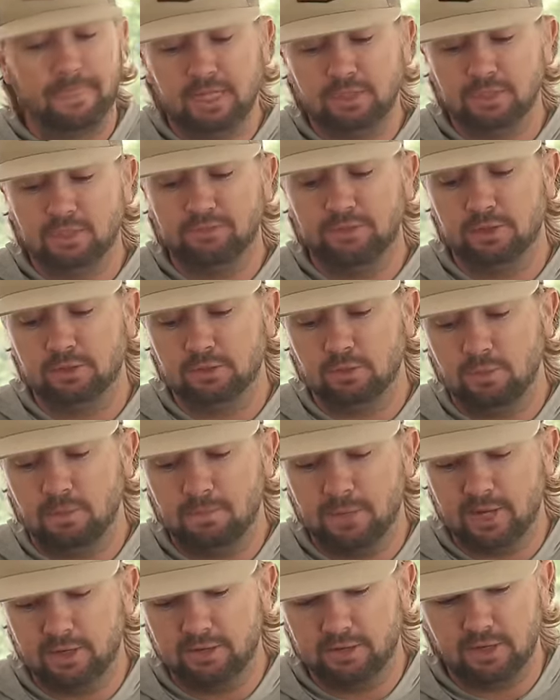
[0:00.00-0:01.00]
It just feels a little
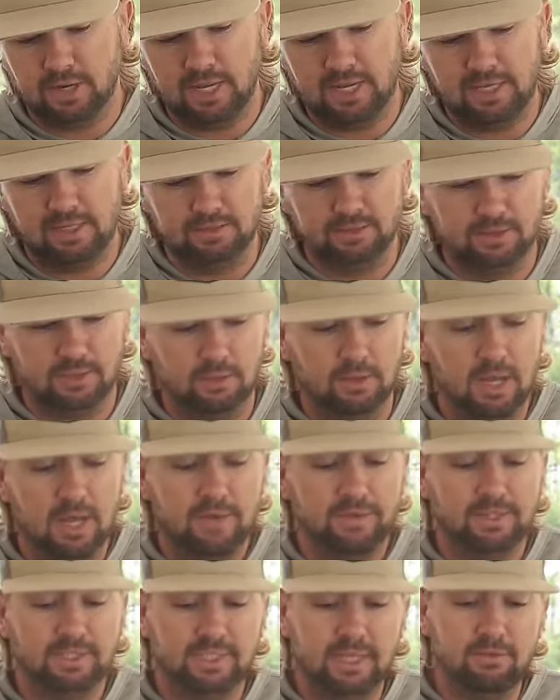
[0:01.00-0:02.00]
bit better in your hand. So,
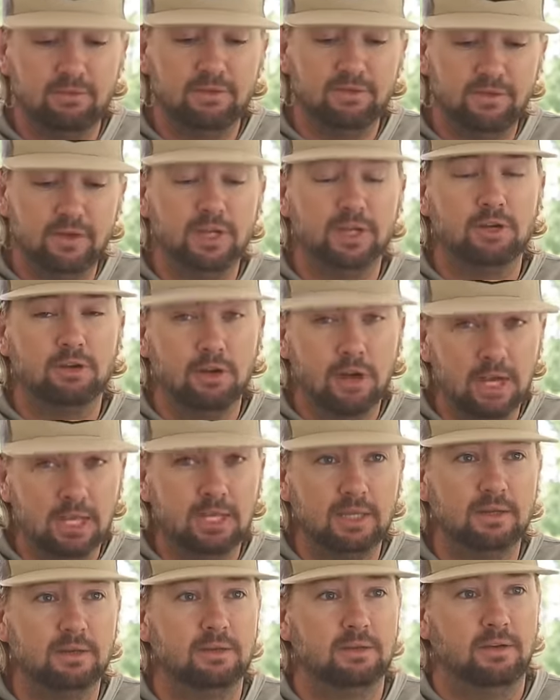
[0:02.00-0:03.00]
the 7-foot
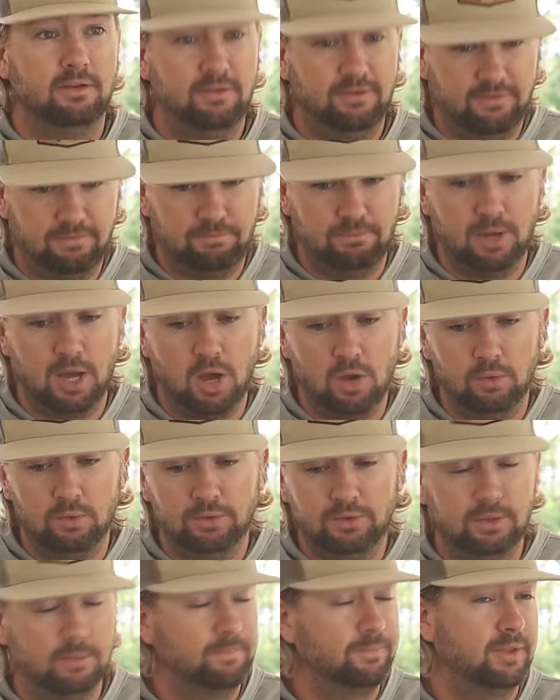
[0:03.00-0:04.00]
cranking,
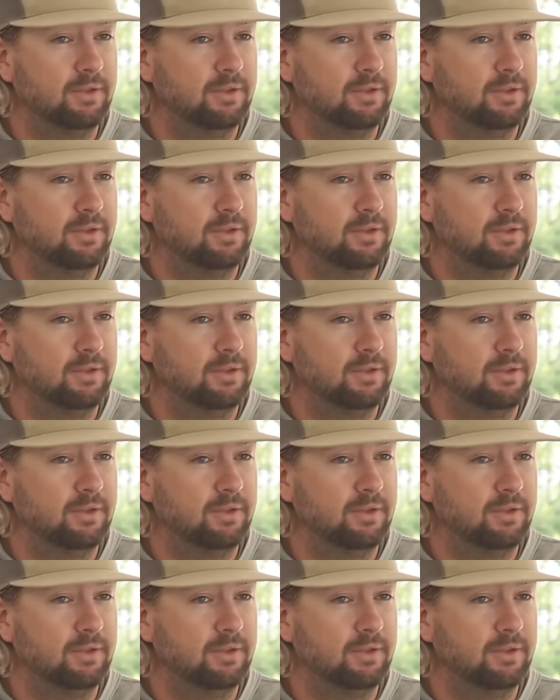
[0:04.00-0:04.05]
Oath,